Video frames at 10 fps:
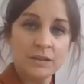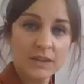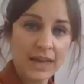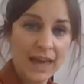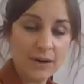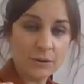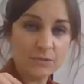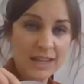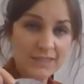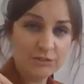The
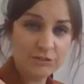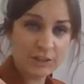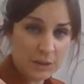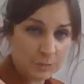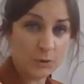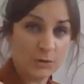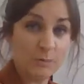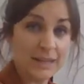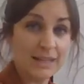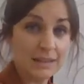cows and the sheep could
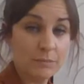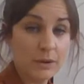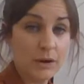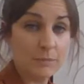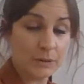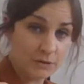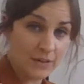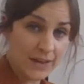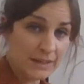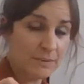have been in the barn because
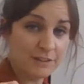they